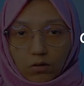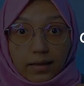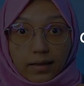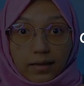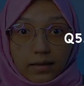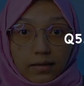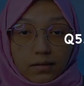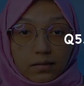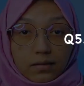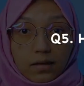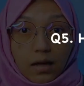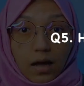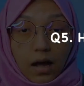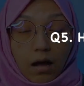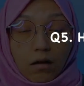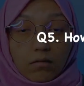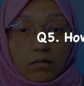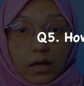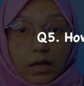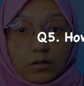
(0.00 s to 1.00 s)
And
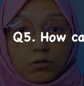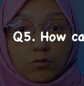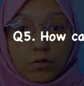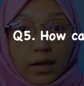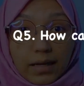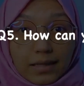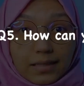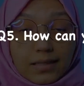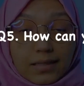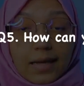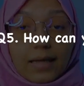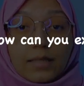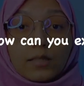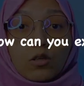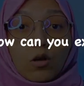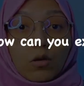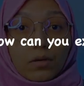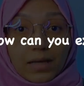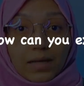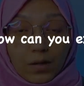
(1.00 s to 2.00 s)
how can you extend
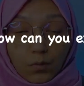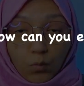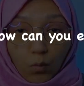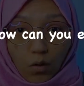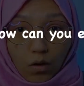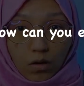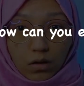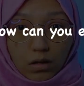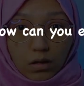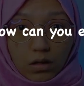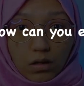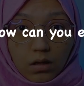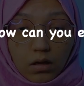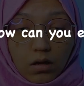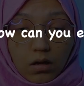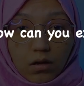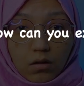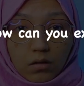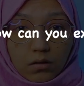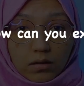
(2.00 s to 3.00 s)
your network?
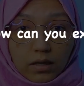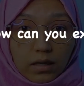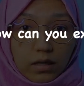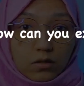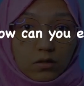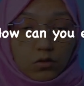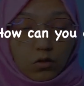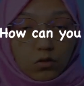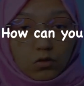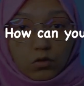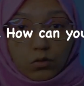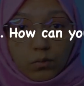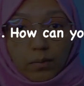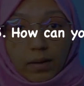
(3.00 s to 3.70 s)
Okay, so you